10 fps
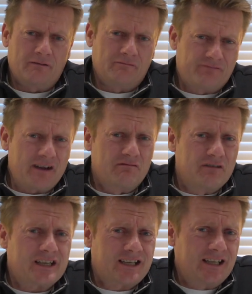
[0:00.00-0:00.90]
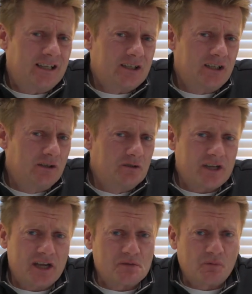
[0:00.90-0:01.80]
Very risky to use
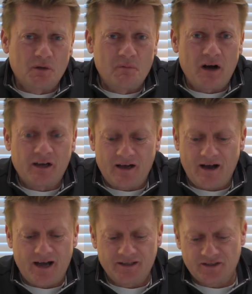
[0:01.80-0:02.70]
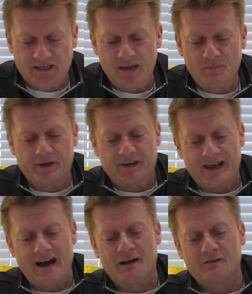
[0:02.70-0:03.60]
it as a ball marker. I just keep it
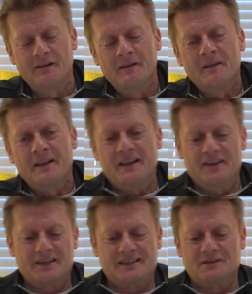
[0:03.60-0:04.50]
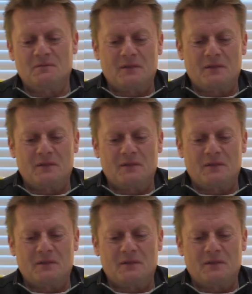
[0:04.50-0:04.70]
now in this little